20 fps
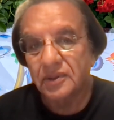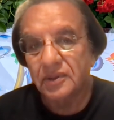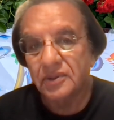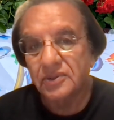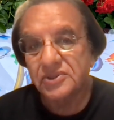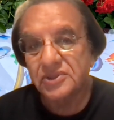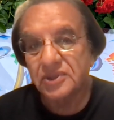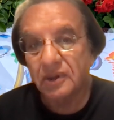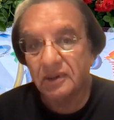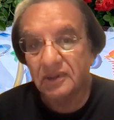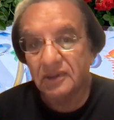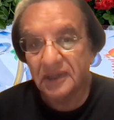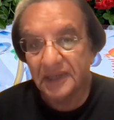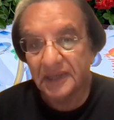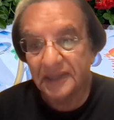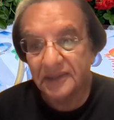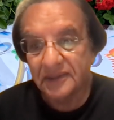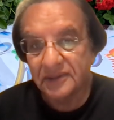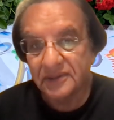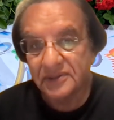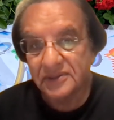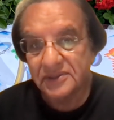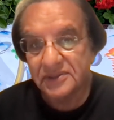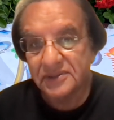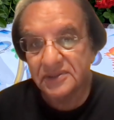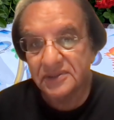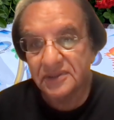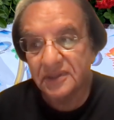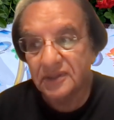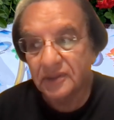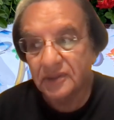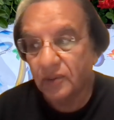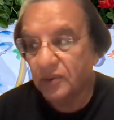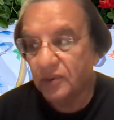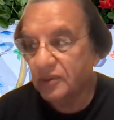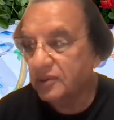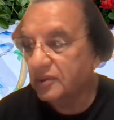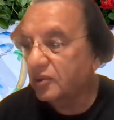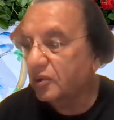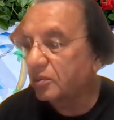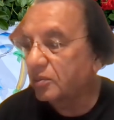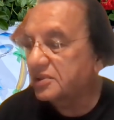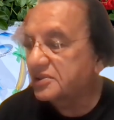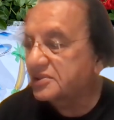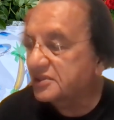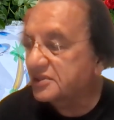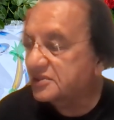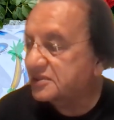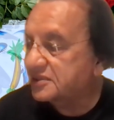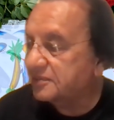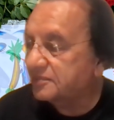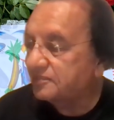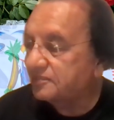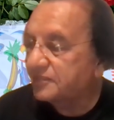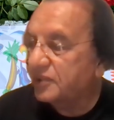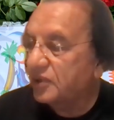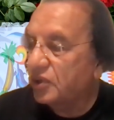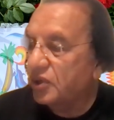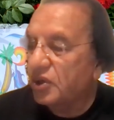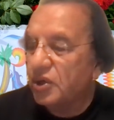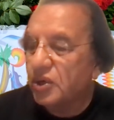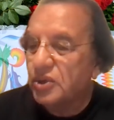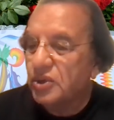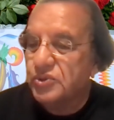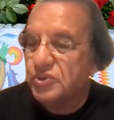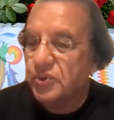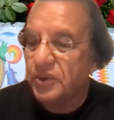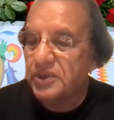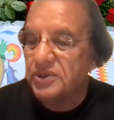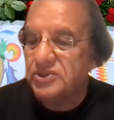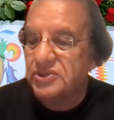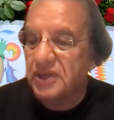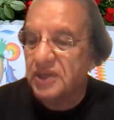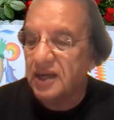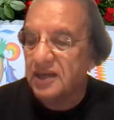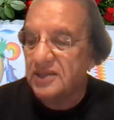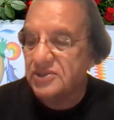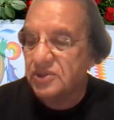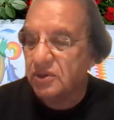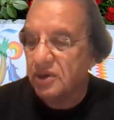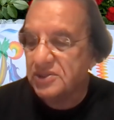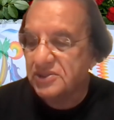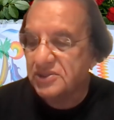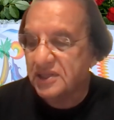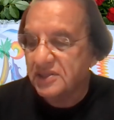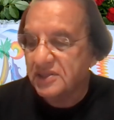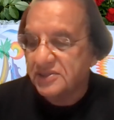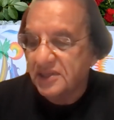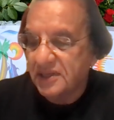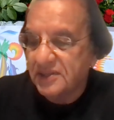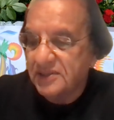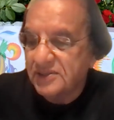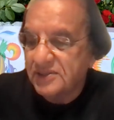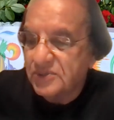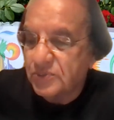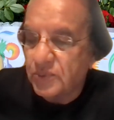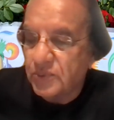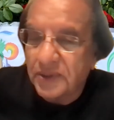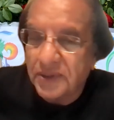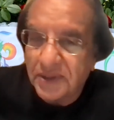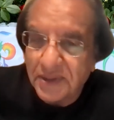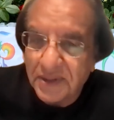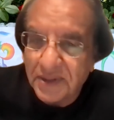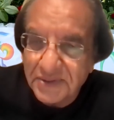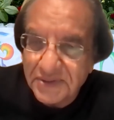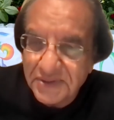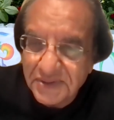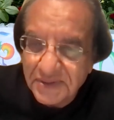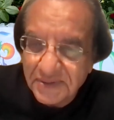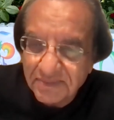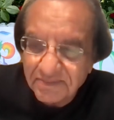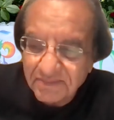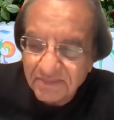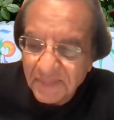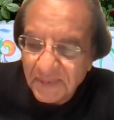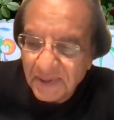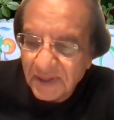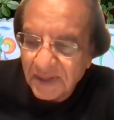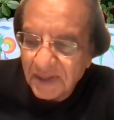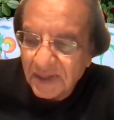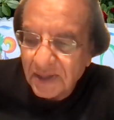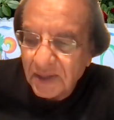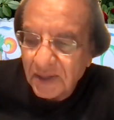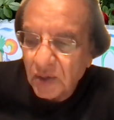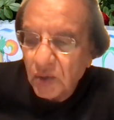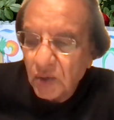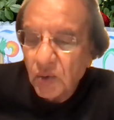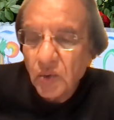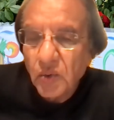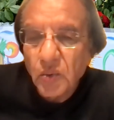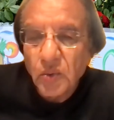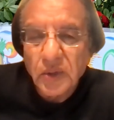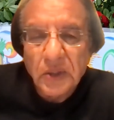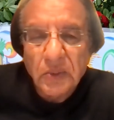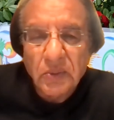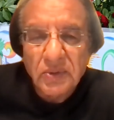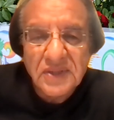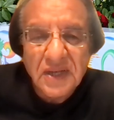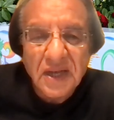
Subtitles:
slot leaders in the whole global system. So in Charles Hoskinson's words, he was